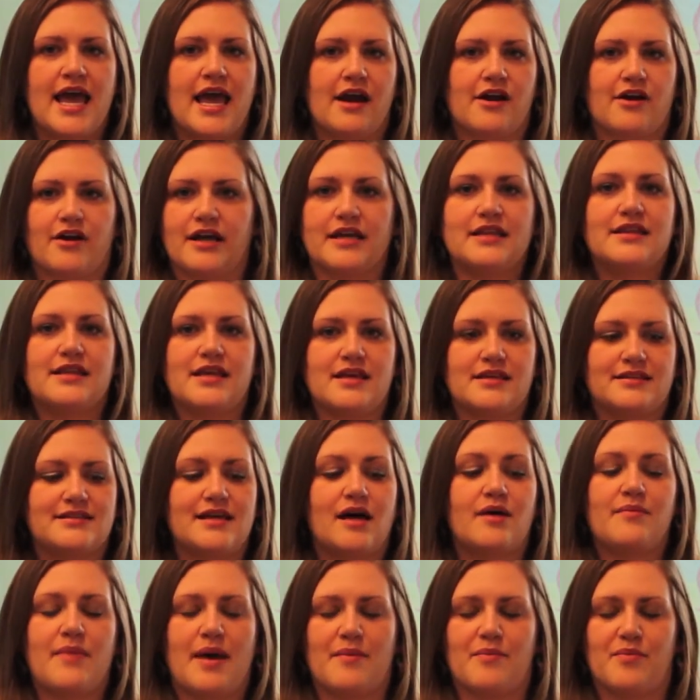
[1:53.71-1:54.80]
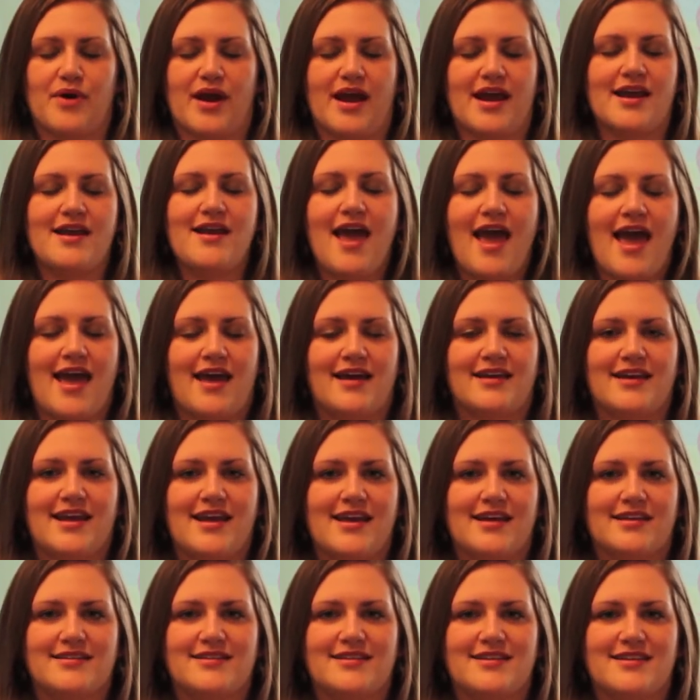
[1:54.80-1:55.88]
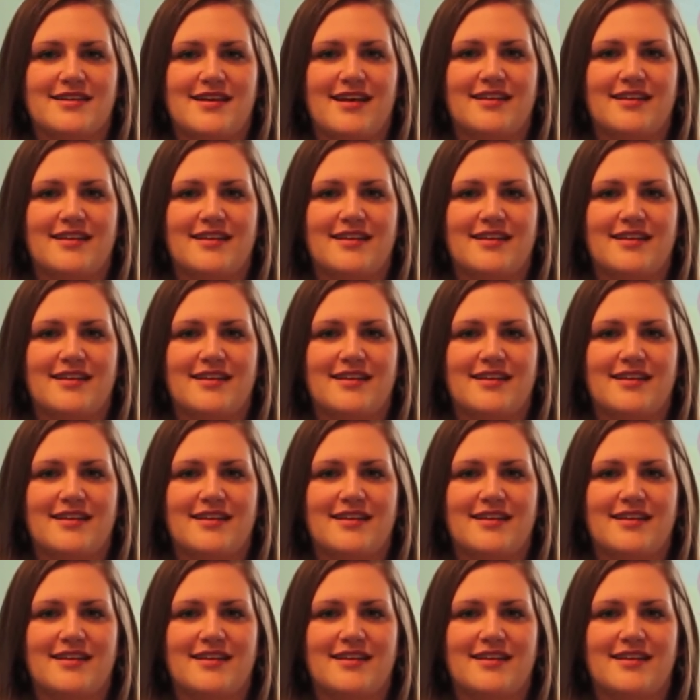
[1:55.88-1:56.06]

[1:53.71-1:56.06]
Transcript: or in the cell membrane, and it